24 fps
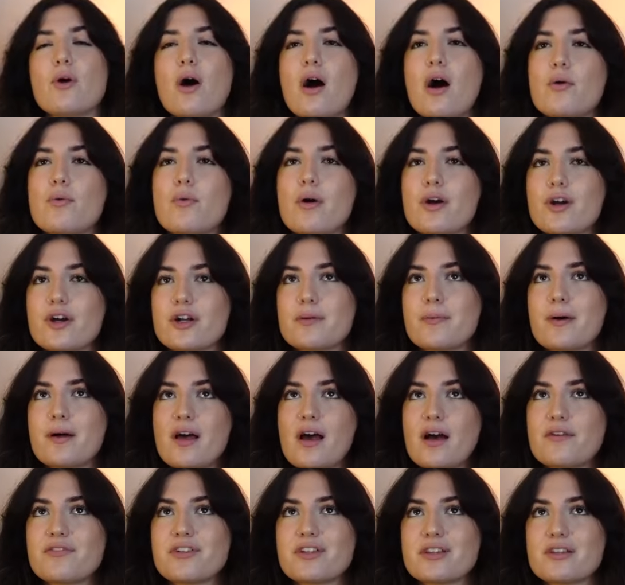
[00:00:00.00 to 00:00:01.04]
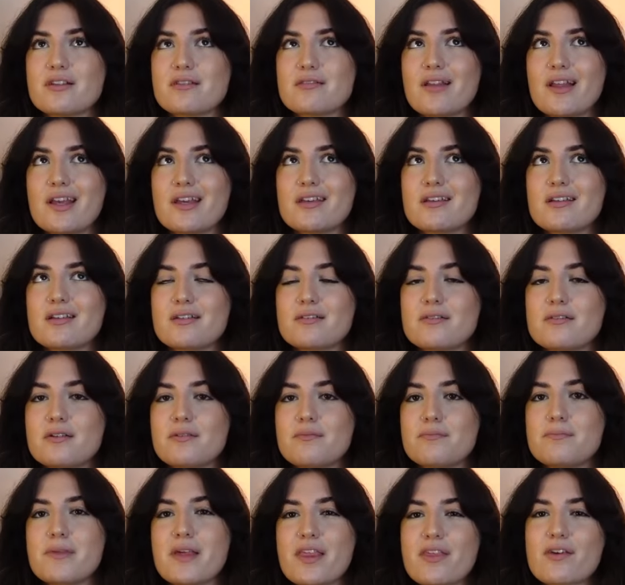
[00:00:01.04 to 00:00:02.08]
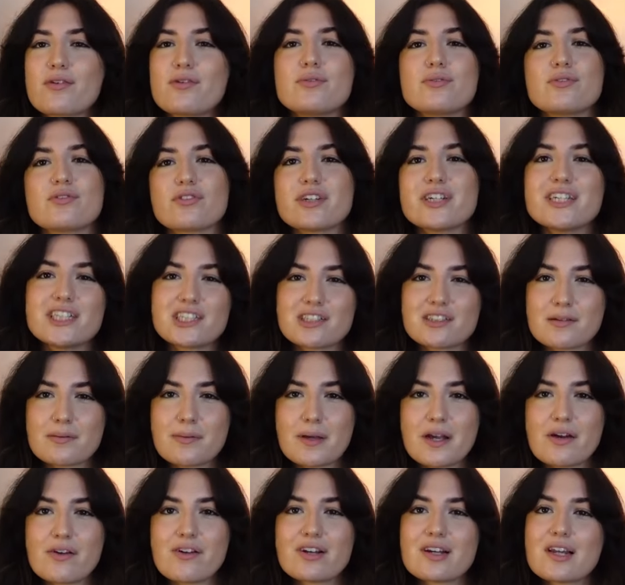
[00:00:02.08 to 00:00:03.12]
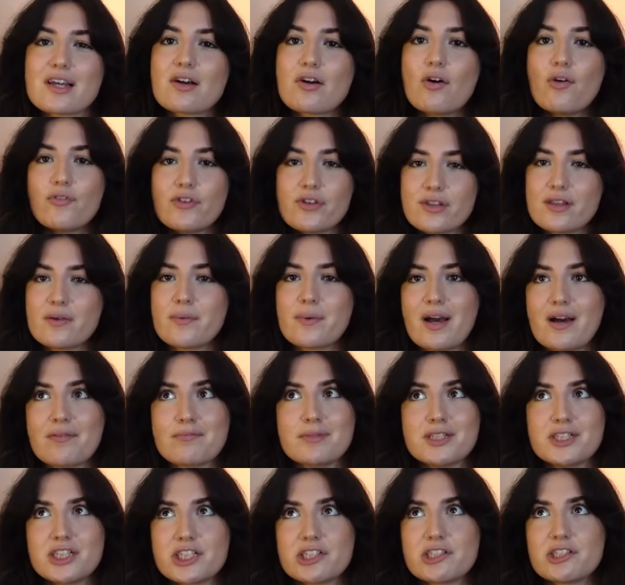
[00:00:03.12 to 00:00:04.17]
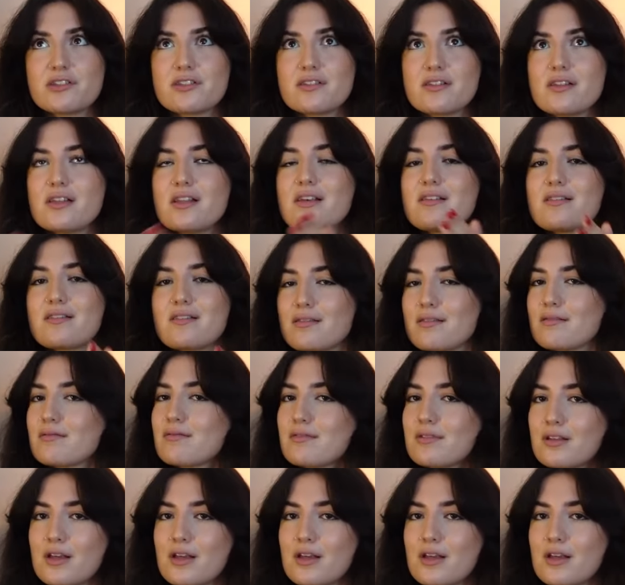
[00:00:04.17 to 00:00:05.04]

are worried about having like mythical creatures appearing, like obviously we have magicians in this,